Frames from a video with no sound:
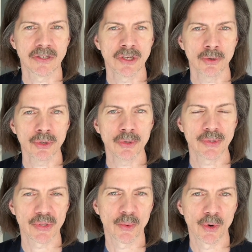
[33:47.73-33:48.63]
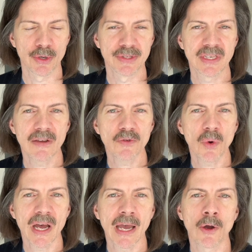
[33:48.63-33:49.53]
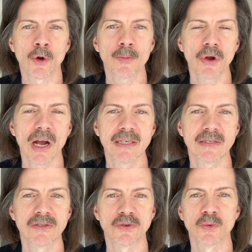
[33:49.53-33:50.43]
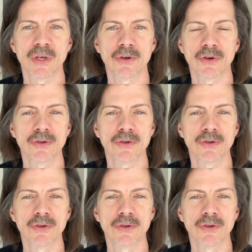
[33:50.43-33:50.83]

don't use the words giveaway or prizes or winner.